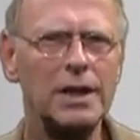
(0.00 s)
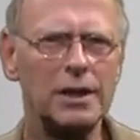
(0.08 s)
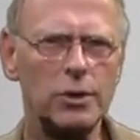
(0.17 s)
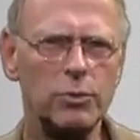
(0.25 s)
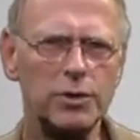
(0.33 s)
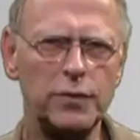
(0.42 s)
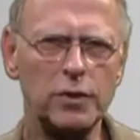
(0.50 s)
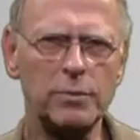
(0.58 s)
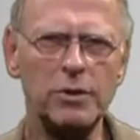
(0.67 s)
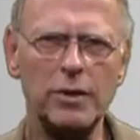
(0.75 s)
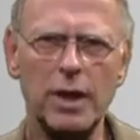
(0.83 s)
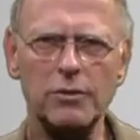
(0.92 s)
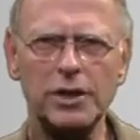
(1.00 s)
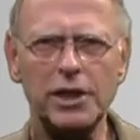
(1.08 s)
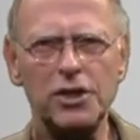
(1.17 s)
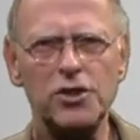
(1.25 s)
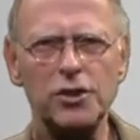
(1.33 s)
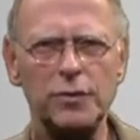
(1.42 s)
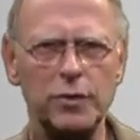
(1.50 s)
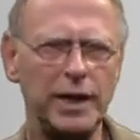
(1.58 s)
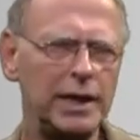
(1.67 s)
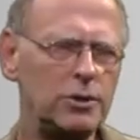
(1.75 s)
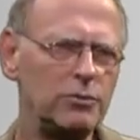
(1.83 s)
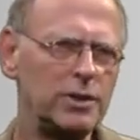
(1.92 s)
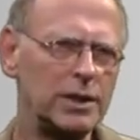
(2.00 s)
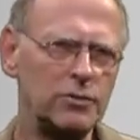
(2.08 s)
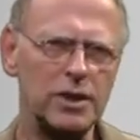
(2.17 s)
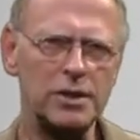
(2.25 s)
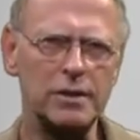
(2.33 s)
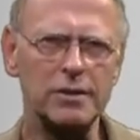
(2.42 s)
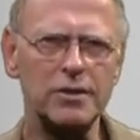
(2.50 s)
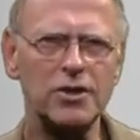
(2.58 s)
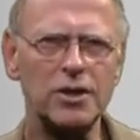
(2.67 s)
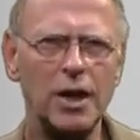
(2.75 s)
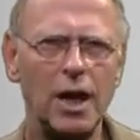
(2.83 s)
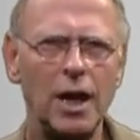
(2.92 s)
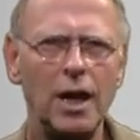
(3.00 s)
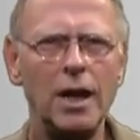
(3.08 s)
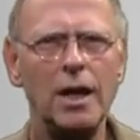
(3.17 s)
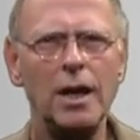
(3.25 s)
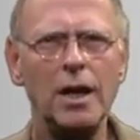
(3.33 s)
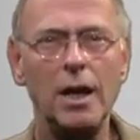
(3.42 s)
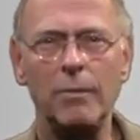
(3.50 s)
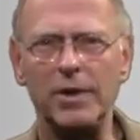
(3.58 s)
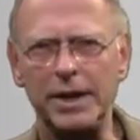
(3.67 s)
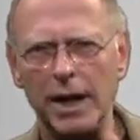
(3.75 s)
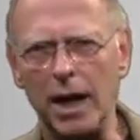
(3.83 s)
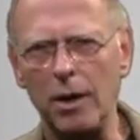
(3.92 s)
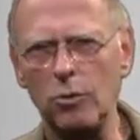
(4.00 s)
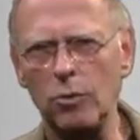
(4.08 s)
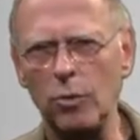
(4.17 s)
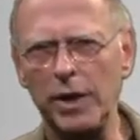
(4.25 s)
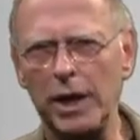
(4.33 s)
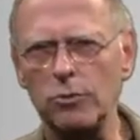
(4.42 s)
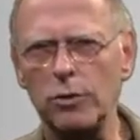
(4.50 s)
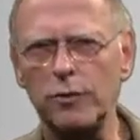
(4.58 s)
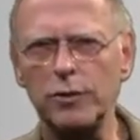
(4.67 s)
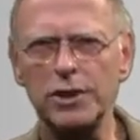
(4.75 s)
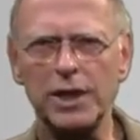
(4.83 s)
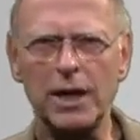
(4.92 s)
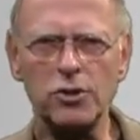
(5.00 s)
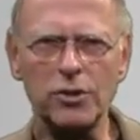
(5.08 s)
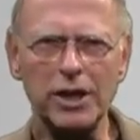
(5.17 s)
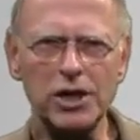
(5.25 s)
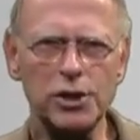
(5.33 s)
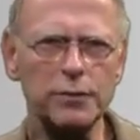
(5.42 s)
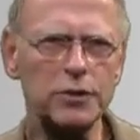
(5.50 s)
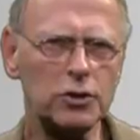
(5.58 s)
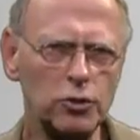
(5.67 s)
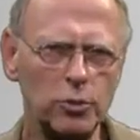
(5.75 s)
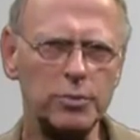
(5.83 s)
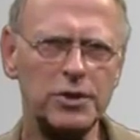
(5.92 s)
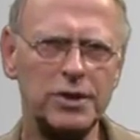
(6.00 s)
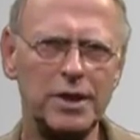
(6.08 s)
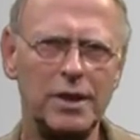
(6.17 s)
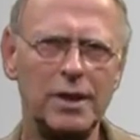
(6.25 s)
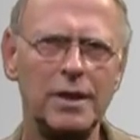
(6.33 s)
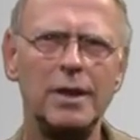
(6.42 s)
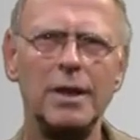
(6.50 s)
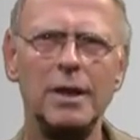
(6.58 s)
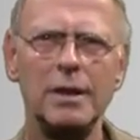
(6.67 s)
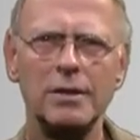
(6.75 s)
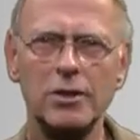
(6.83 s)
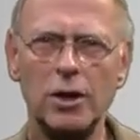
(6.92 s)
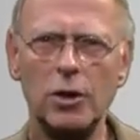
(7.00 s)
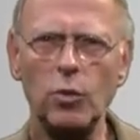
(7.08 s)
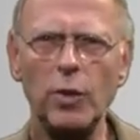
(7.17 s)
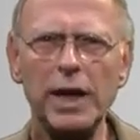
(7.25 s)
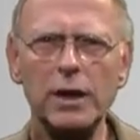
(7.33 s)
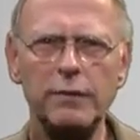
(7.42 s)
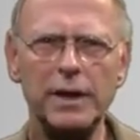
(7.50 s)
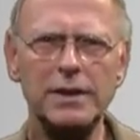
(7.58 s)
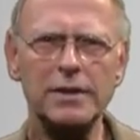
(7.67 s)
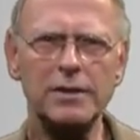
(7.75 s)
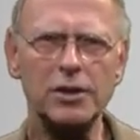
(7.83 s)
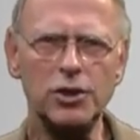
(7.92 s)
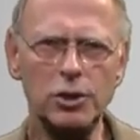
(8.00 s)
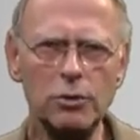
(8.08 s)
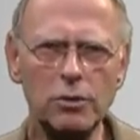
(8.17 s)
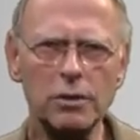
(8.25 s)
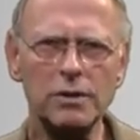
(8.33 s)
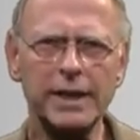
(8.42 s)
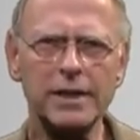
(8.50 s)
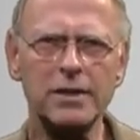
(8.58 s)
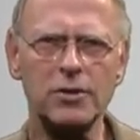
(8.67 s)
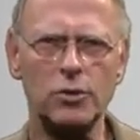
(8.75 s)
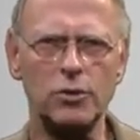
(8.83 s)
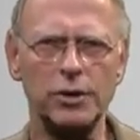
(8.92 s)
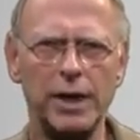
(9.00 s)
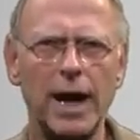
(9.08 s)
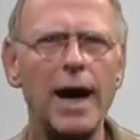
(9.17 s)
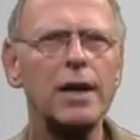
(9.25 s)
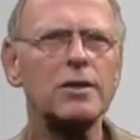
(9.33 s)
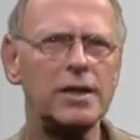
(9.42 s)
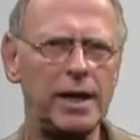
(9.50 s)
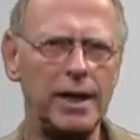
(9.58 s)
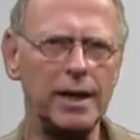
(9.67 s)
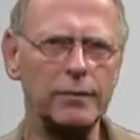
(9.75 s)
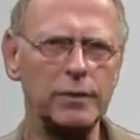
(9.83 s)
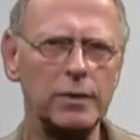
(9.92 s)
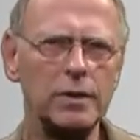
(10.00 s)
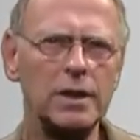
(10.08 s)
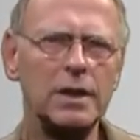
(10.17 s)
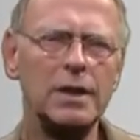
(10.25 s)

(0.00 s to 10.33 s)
that was formed around a kitchen for 8 to 10 residents. But now we had to avoid isolation of the groups. So we invented a new context on a higher scale level,